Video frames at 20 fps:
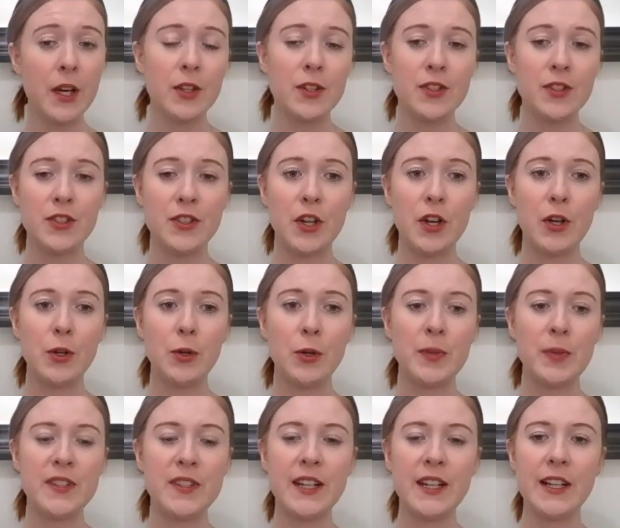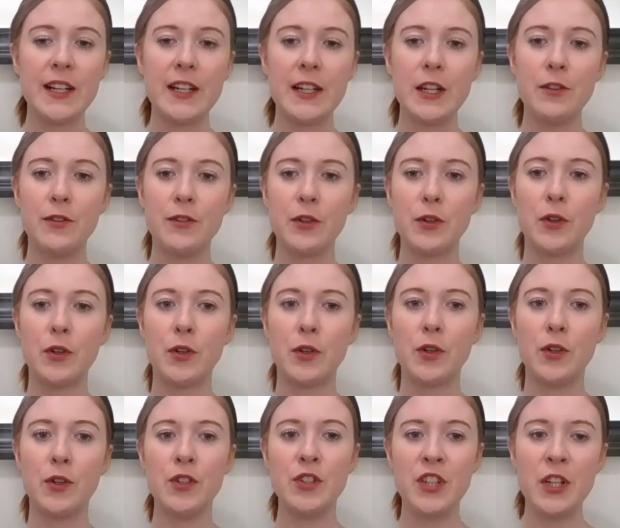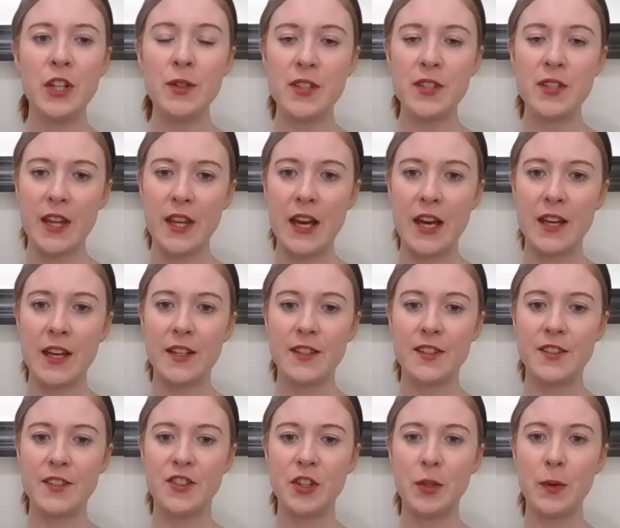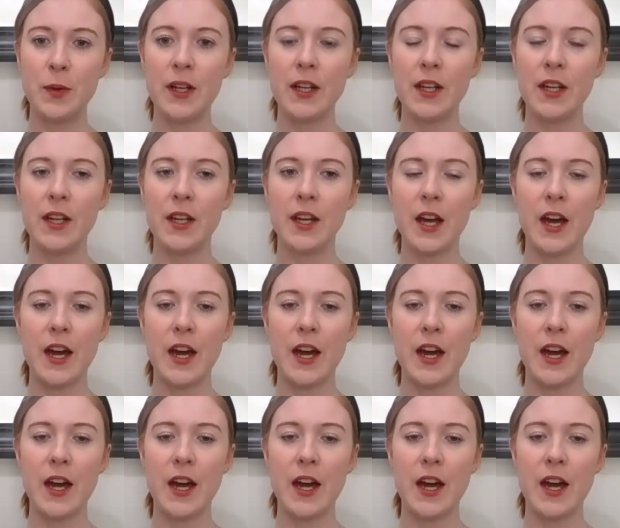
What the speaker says: So particularly if you're new to this, doing